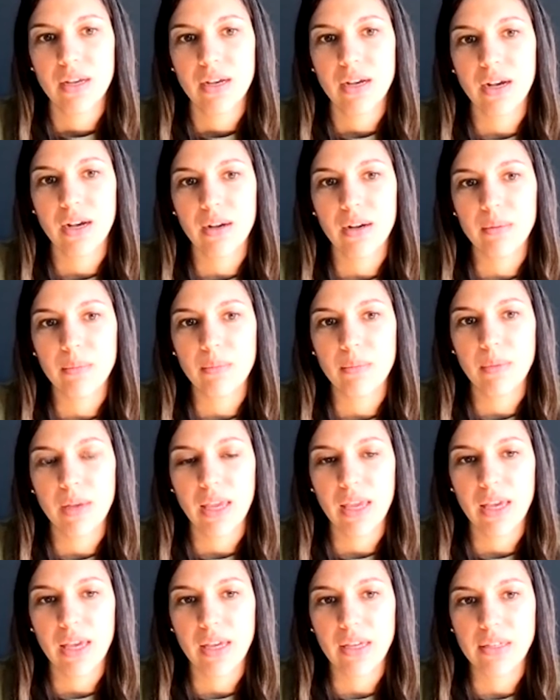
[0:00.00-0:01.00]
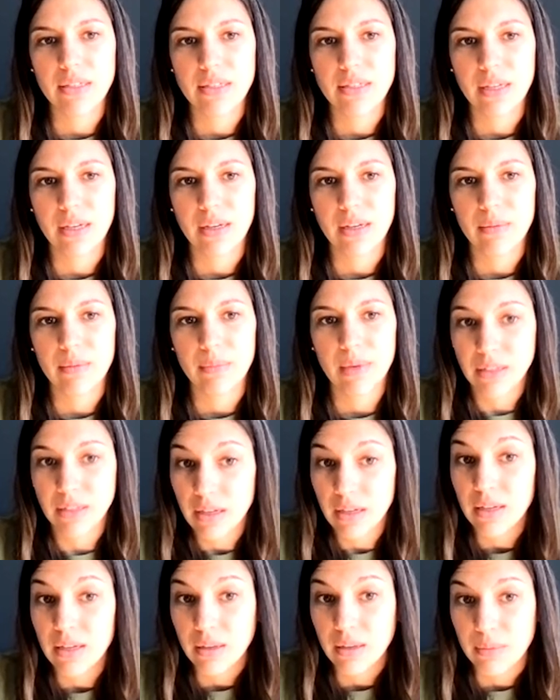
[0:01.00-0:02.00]
And
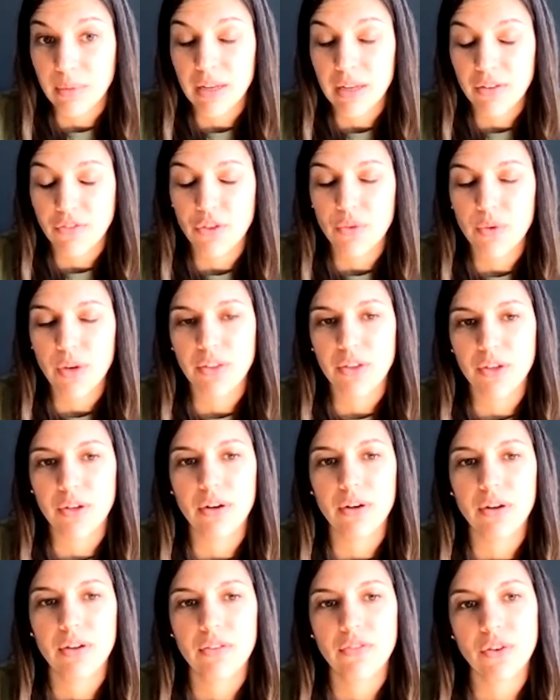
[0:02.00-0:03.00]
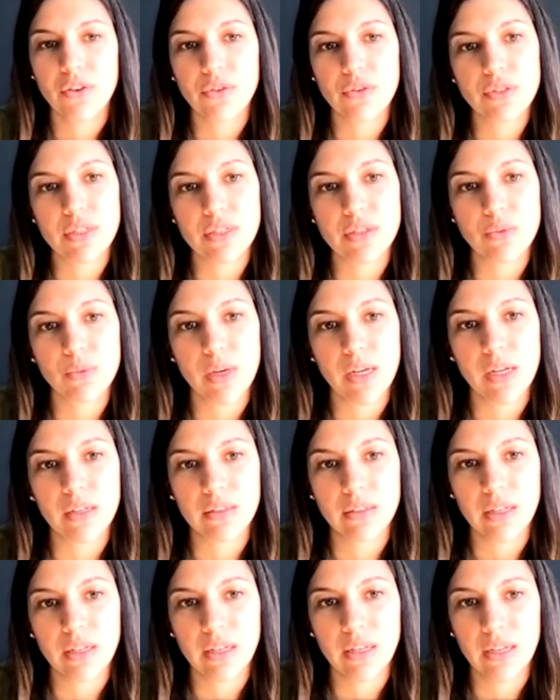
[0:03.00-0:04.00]
a few other folks as
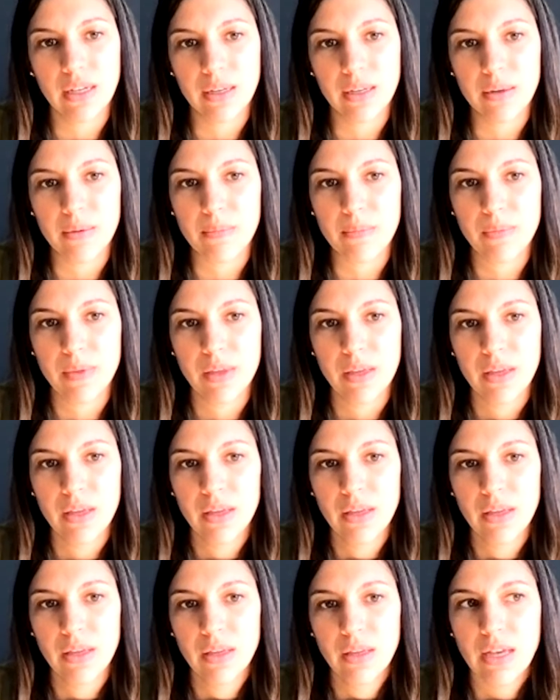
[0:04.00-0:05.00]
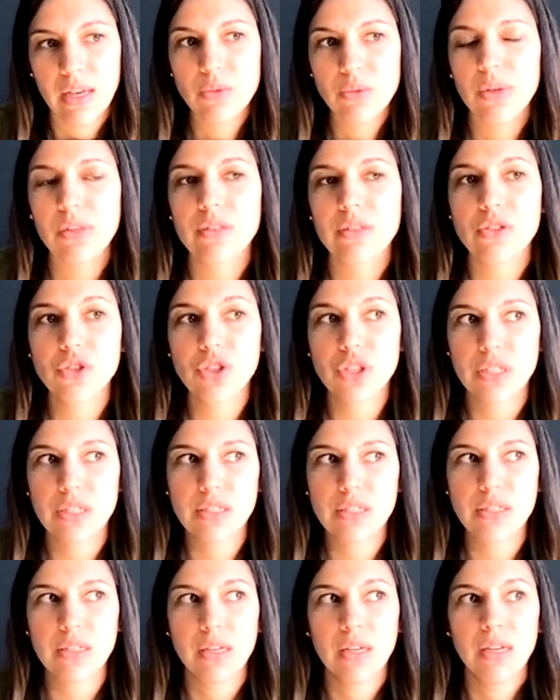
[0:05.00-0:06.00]
well as
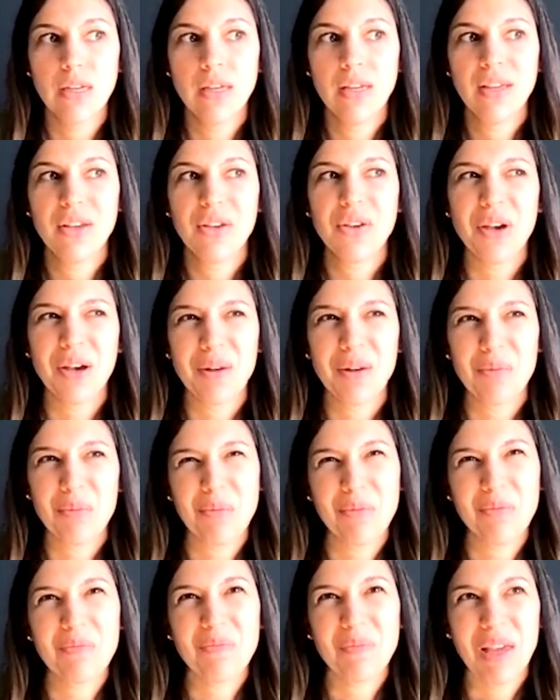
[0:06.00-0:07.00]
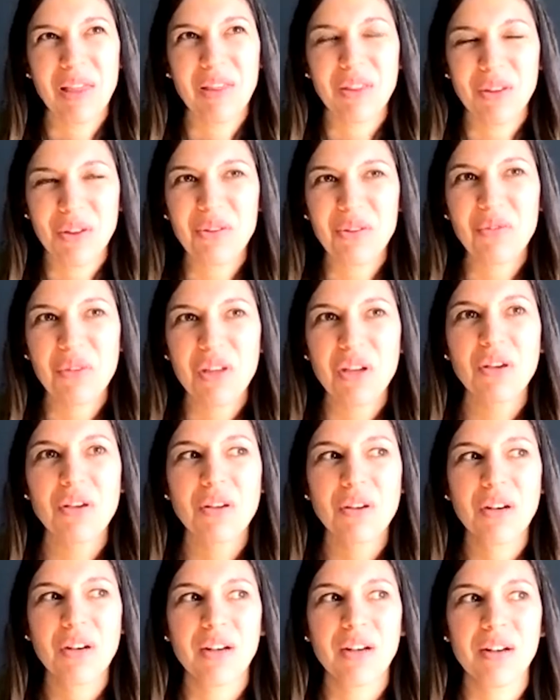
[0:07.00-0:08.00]
just, I don't
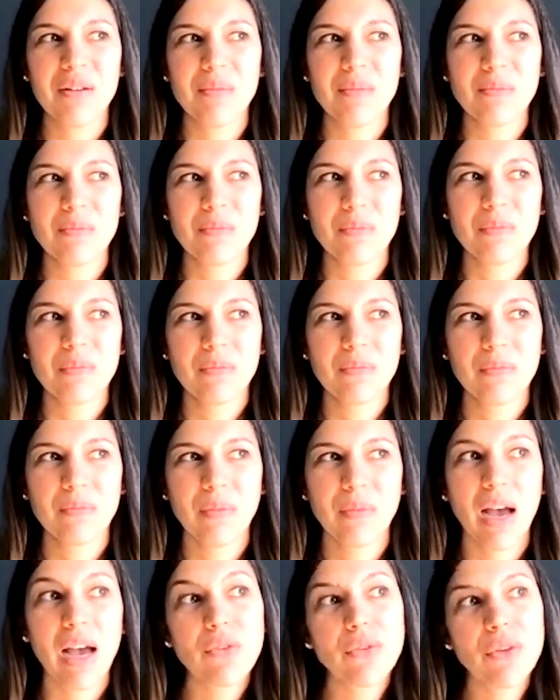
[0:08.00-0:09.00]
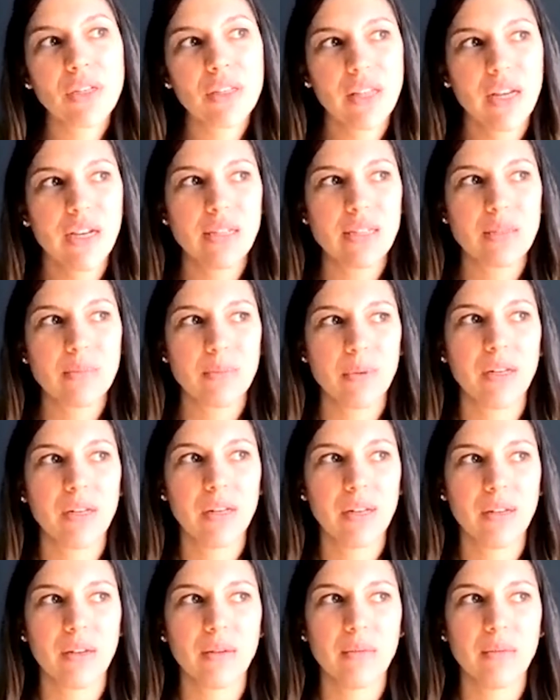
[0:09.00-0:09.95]
think I realized that